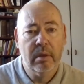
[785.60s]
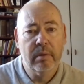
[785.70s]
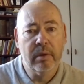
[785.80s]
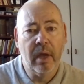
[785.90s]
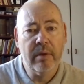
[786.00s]

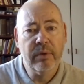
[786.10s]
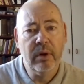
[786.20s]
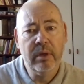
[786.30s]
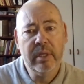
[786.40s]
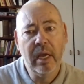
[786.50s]
Now I've
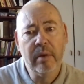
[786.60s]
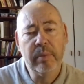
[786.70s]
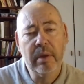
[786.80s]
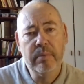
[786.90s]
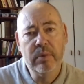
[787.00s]
heard that, but
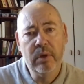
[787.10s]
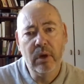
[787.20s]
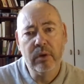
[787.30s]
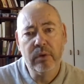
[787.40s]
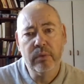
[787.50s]
I'm not
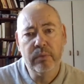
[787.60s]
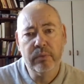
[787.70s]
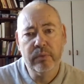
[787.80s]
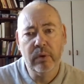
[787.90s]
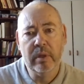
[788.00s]

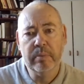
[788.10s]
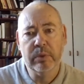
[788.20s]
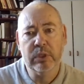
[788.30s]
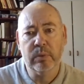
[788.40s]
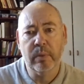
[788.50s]
fully
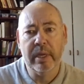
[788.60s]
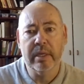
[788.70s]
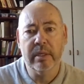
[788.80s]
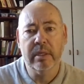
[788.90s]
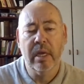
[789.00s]

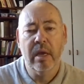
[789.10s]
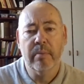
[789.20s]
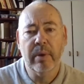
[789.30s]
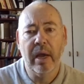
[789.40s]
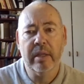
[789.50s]
persuaded
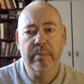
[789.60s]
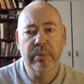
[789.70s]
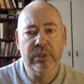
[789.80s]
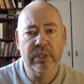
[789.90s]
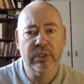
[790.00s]
by the
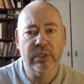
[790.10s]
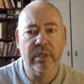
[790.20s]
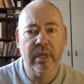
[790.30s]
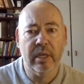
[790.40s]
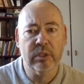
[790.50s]
persistent
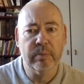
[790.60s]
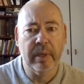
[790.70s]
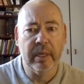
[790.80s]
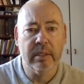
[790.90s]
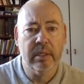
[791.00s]

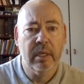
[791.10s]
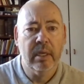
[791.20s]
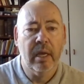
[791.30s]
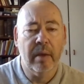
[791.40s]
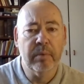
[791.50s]
aspect.
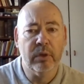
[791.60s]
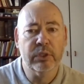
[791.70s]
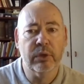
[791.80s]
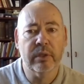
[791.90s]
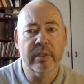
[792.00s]
I'm not
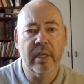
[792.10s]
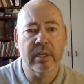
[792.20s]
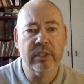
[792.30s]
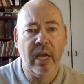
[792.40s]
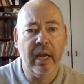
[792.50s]
sure that
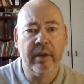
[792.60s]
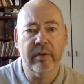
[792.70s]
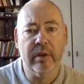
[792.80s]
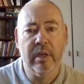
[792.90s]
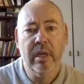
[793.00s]
that's
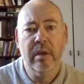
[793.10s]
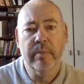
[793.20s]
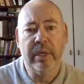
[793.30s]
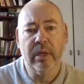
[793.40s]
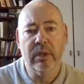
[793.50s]
accurate,
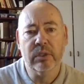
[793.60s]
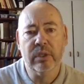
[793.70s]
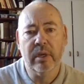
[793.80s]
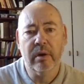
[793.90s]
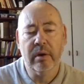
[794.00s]
because
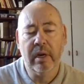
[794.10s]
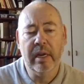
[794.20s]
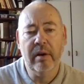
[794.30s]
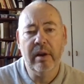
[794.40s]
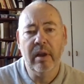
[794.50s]
there
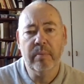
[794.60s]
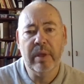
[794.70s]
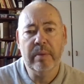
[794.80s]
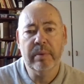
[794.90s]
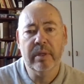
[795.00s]
clearly are
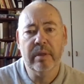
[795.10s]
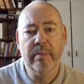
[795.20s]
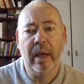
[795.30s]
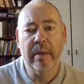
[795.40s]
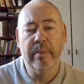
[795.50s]
people in the
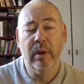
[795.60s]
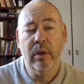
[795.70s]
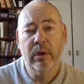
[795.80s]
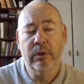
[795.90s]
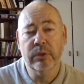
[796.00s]
Bible
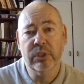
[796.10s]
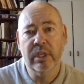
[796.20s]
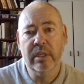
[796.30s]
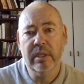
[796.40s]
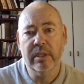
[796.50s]
whose
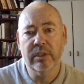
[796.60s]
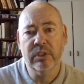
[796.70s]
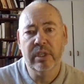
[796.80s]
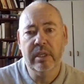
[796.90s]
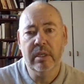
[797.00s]
sin is
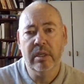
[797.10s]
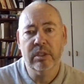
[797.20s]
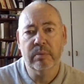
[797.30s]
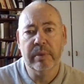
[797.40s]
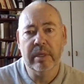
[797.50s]
seen to
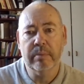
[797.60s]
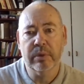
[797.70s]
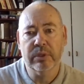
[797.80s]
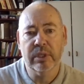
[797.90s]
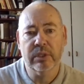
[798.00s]
be
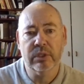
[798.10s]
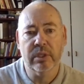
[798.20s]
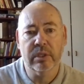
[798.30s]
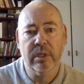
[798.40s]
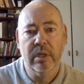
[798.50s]
persistent,
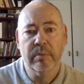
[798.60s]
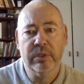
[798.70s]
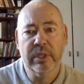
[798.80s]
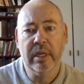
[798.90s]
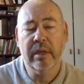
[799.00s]

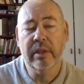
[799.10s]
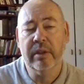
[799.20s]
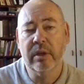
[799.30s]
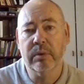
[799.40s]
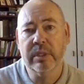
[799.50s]
particularly in
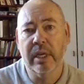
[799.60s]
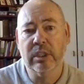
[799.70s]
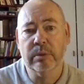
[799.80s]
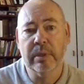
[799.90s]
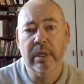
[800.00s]
the Old
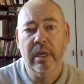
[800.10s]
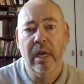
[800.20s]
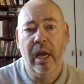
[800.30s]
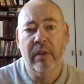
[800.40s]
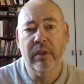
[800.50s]
Testament,
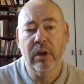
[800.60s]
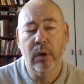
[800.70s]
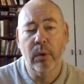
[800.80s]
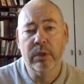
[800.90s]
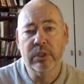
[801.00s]
and the
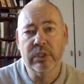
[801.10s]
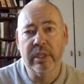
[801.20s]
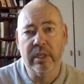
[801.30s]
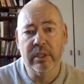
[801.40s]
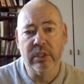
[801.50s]
Lord
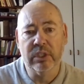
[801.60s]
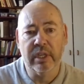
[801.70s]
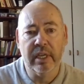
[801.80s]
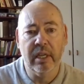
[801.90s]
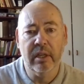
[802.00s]
still doesn't
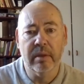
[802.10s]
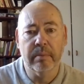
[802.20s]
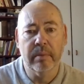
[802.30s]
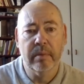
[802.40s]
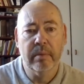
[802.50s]
kill them.
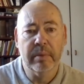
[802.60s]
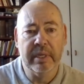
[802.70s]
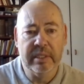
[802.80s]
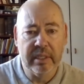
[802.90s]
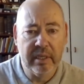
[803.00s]
But he
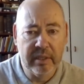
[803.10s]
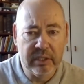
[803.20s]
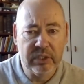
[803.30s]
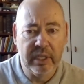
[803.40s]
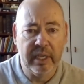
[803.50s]
did on this
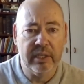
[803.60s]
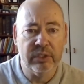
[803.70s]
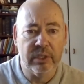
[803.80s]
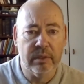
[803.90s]
occasion.